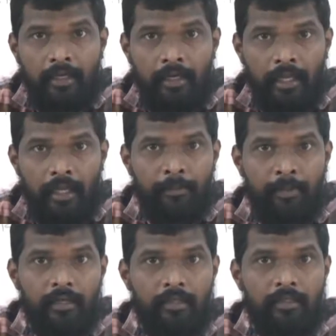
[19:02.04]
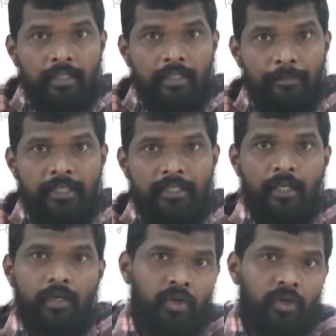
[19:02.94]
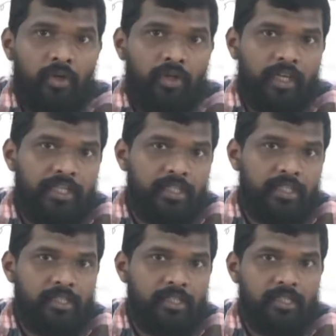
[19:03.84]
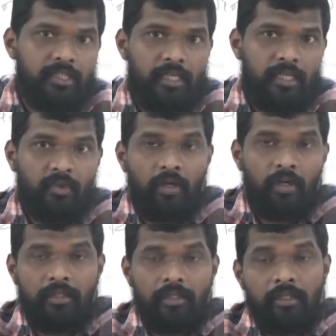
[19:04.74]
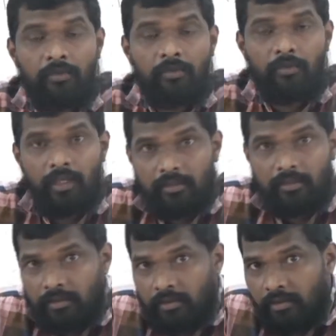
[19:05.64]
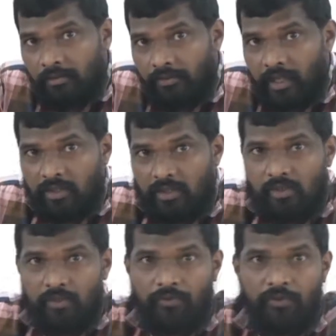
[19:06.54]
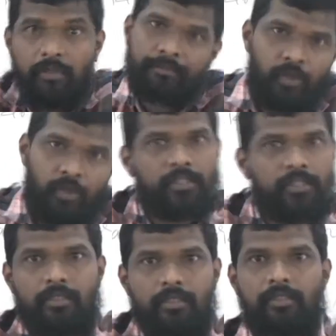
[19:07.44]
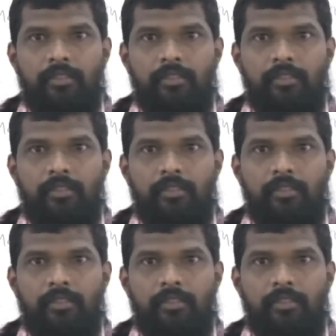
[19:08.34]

labor, capital, organization. These are called what? Factors of productions.